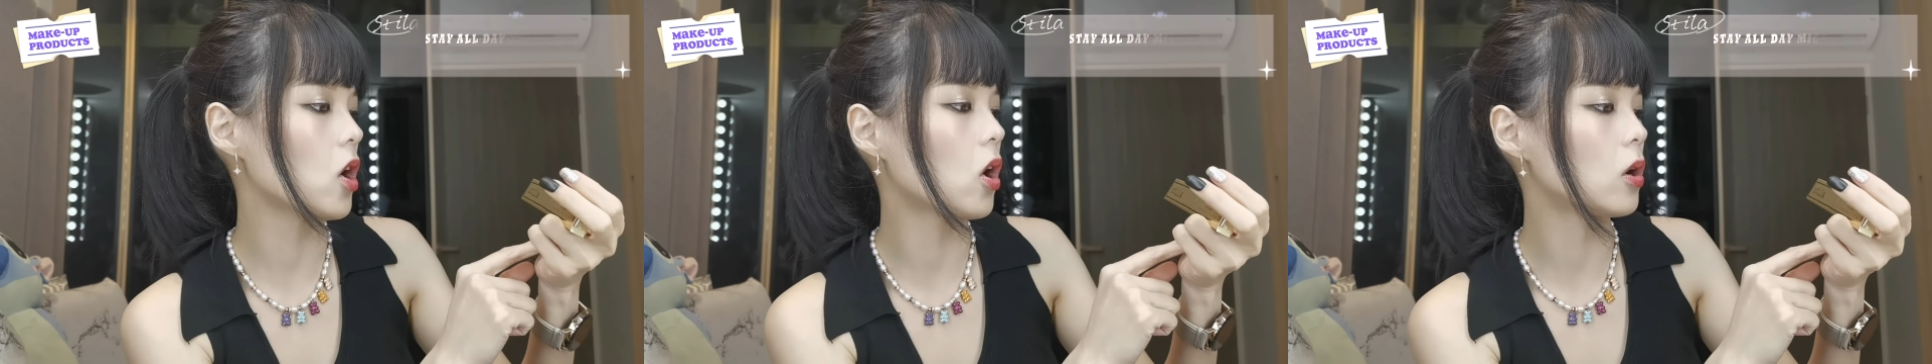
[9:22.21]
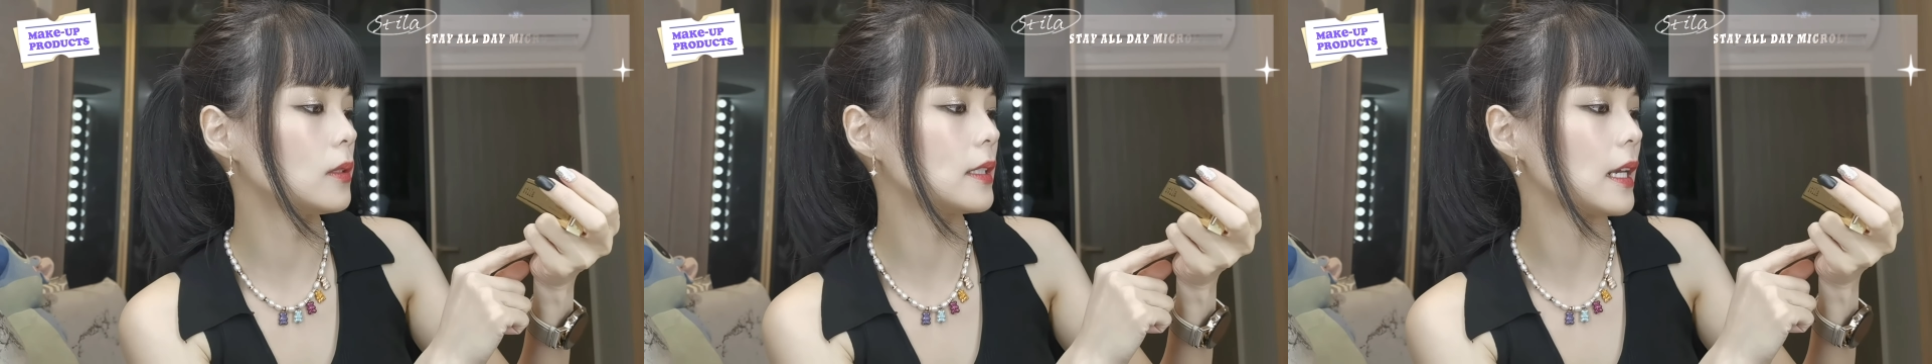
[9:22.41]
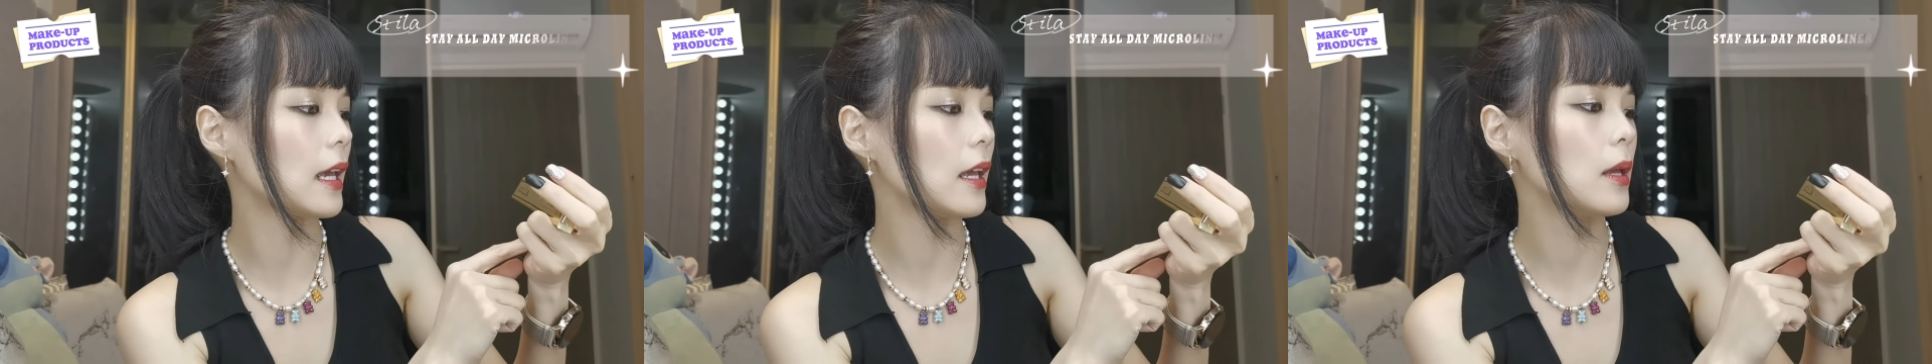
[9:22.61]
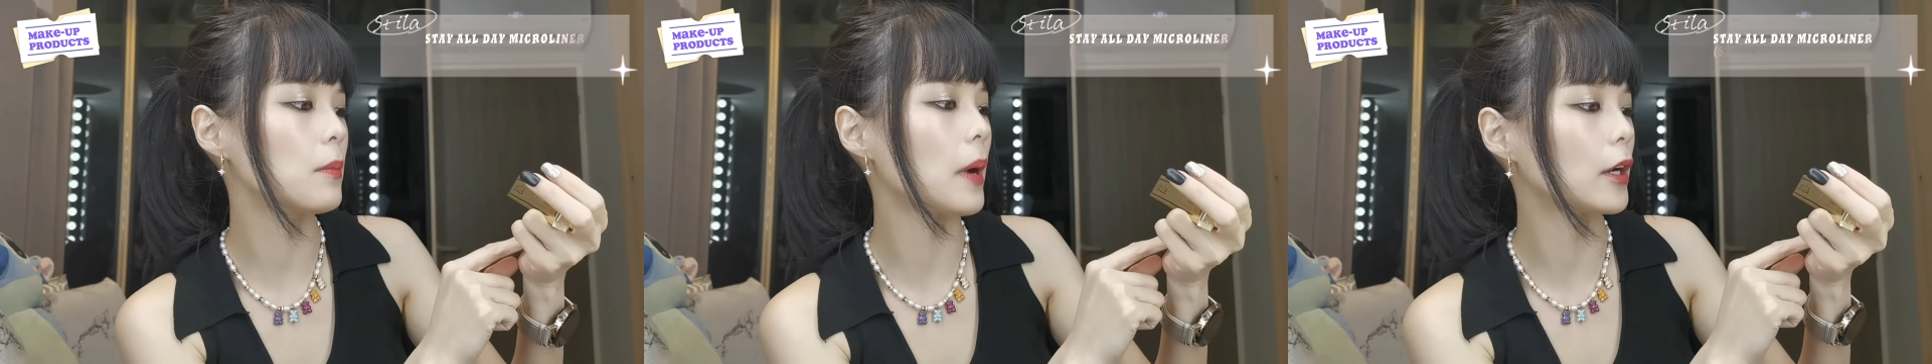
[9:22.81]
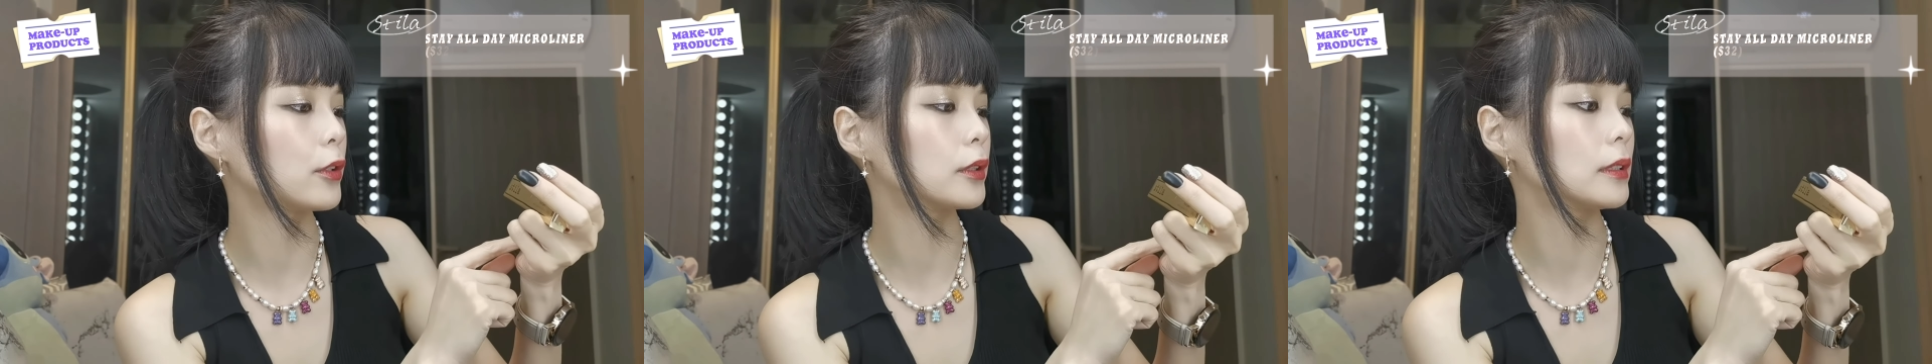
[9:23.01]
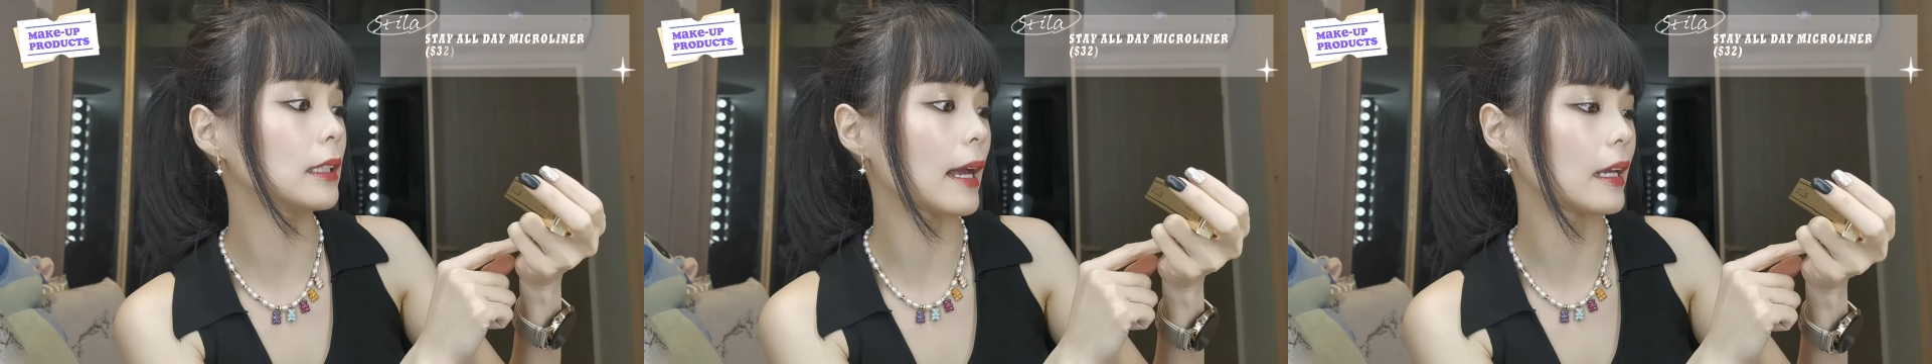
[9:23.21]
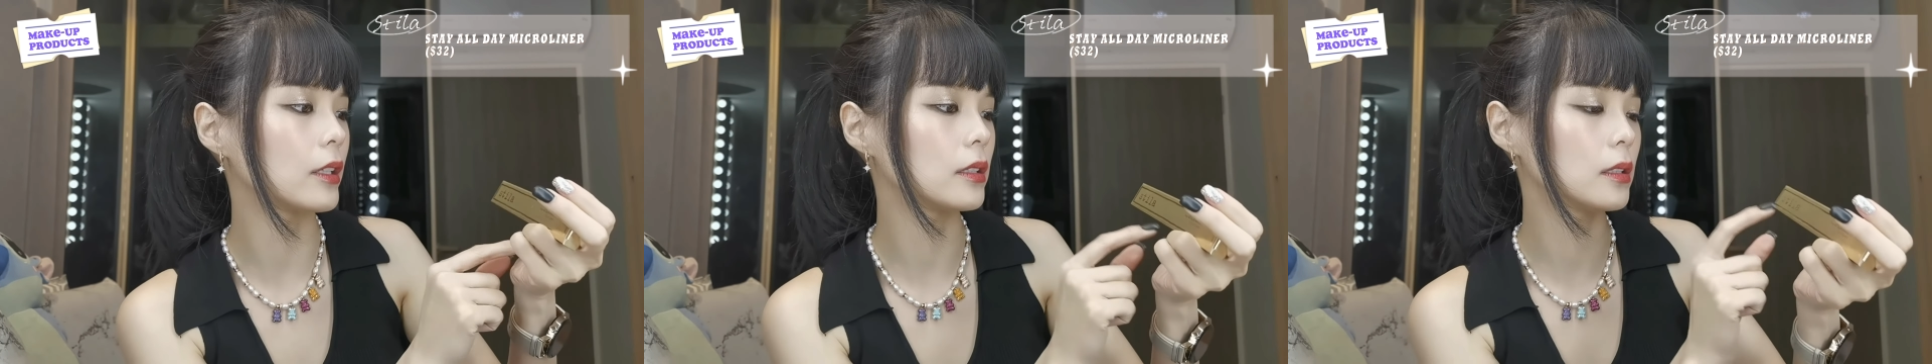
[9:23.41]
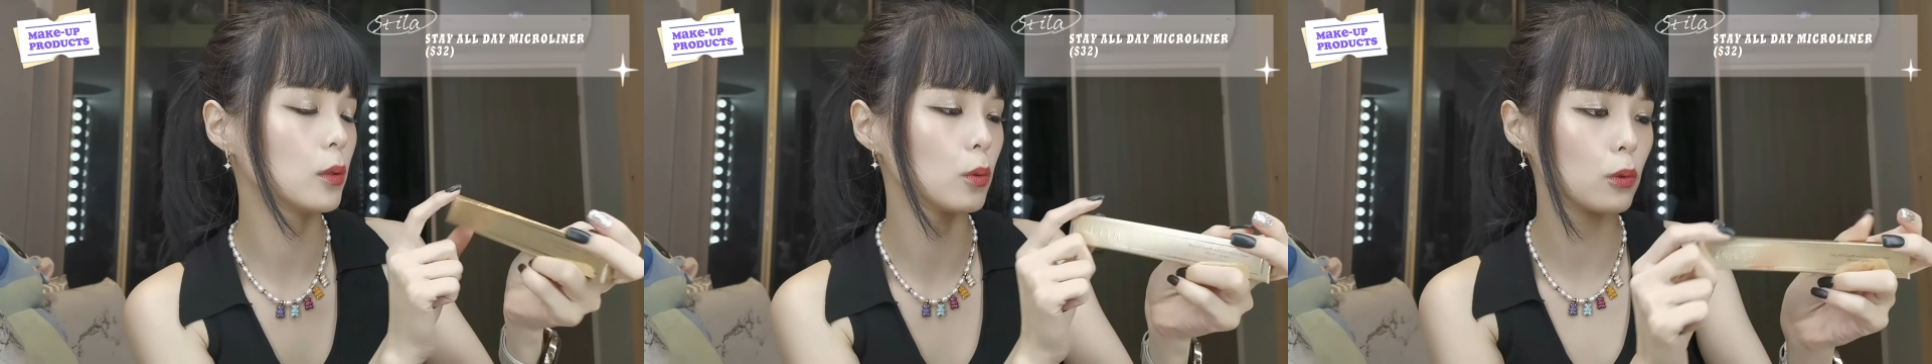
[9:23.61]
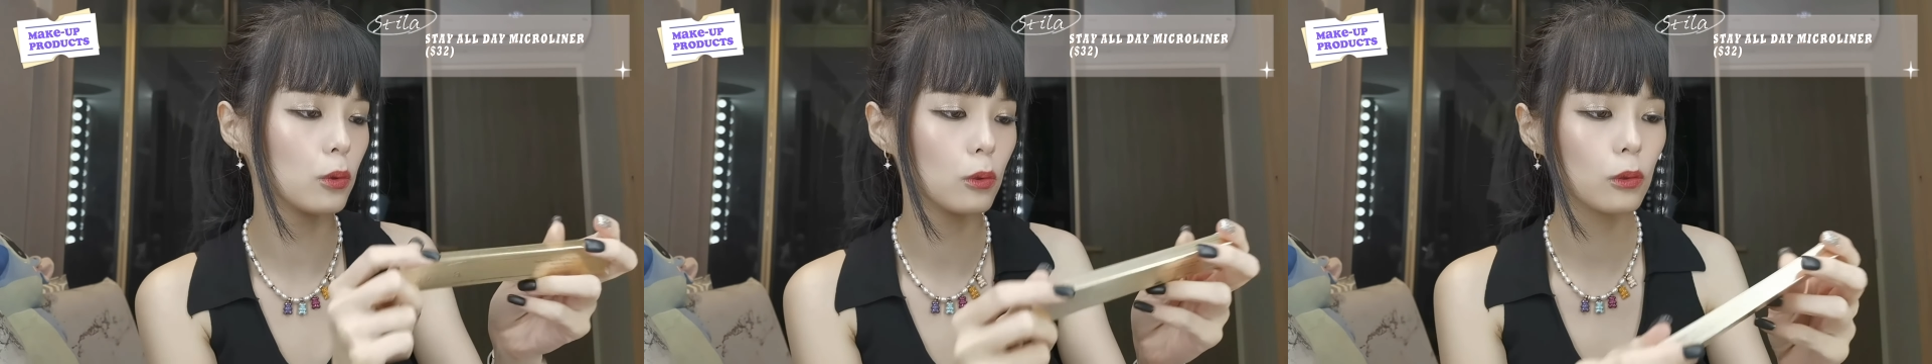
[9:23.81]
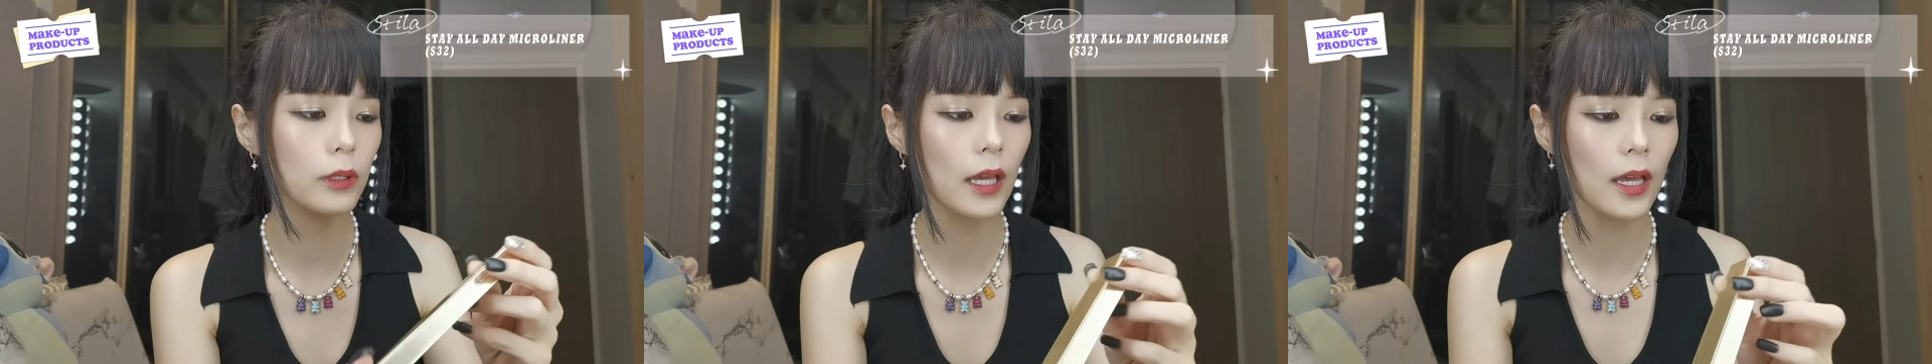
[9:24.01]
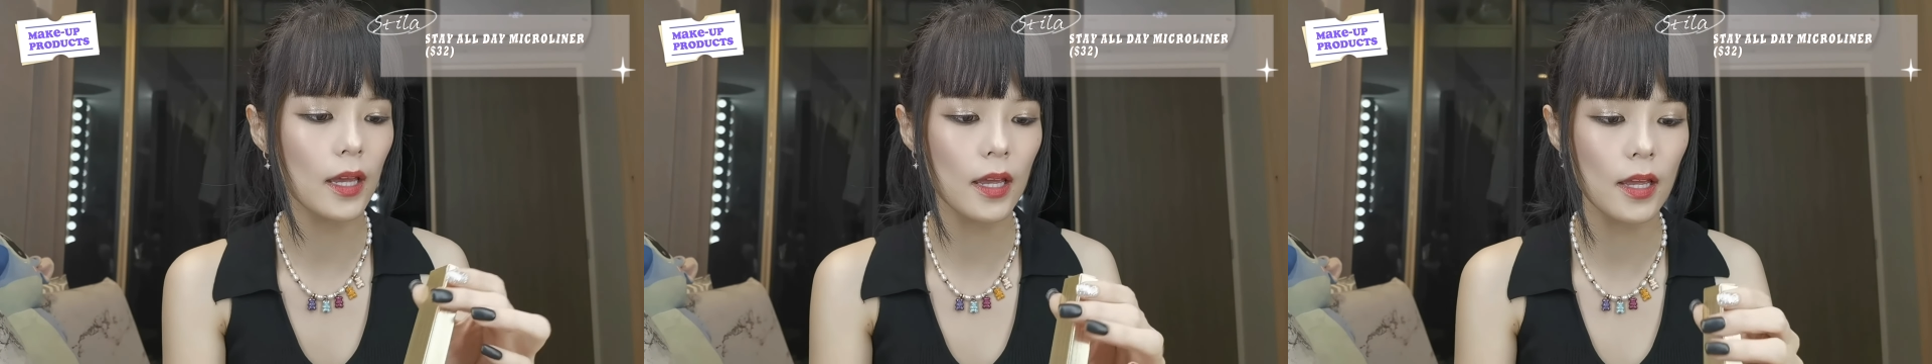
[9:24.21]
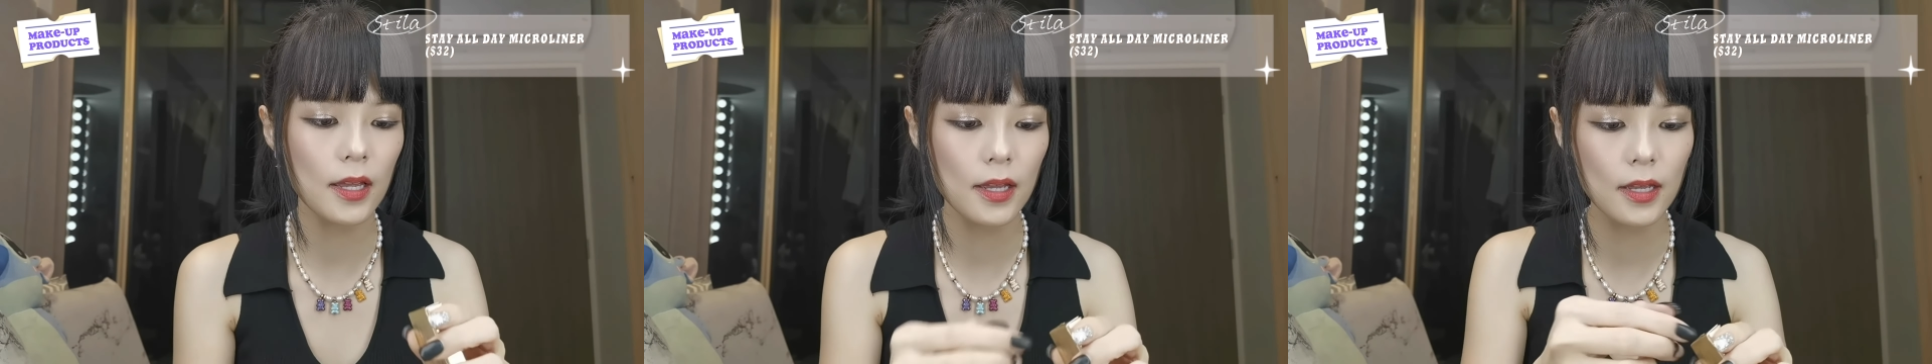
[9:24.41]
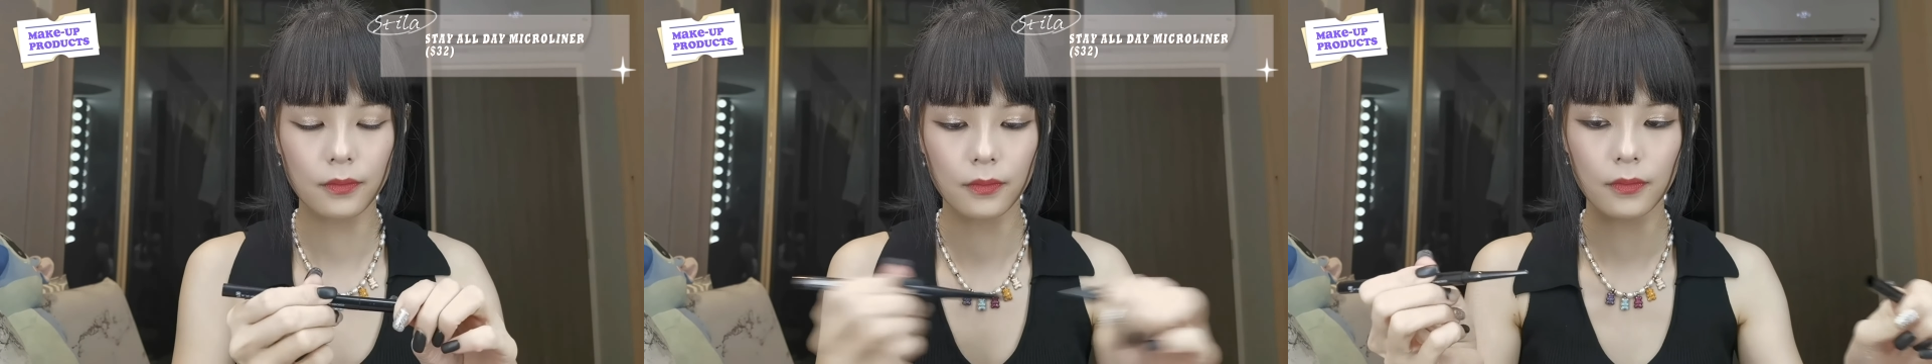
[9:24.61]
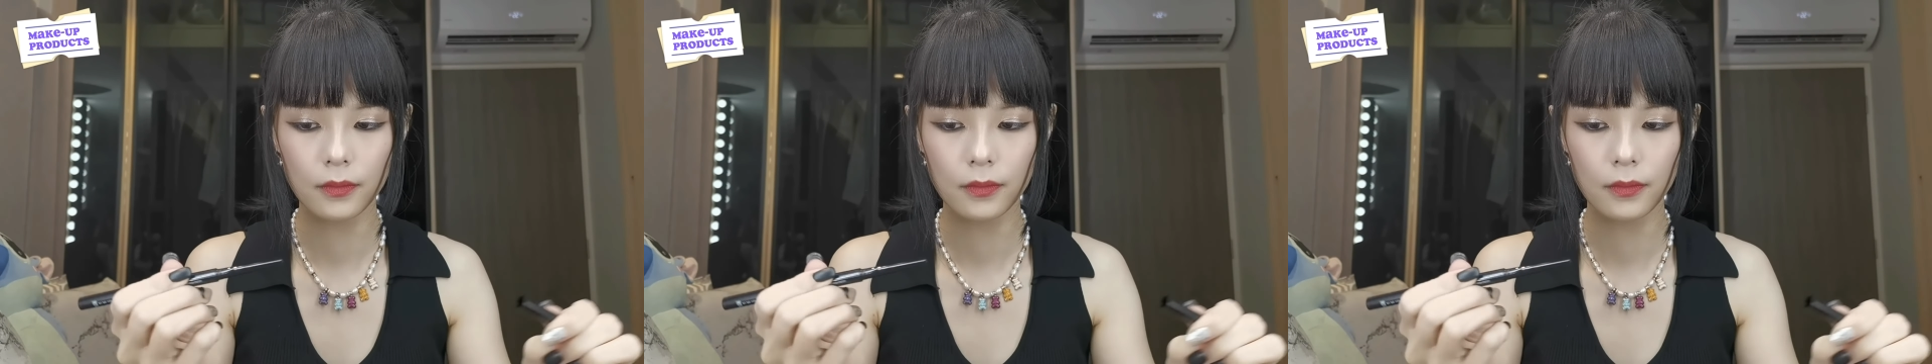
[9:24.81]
All Day Micro Liner. Oh yes!